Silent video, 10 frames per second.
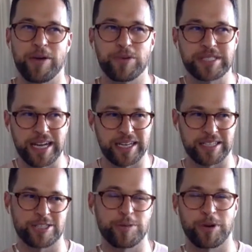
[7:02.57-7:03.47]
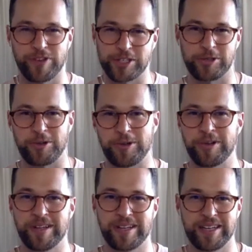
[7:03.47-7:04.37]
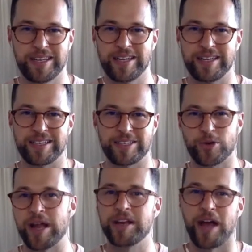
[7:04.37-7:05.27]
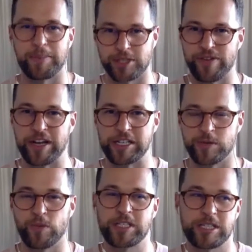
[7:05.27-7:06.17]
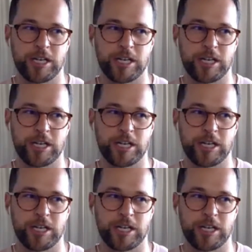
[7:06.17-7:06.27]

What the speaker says: it was like a superficial trend observation, which,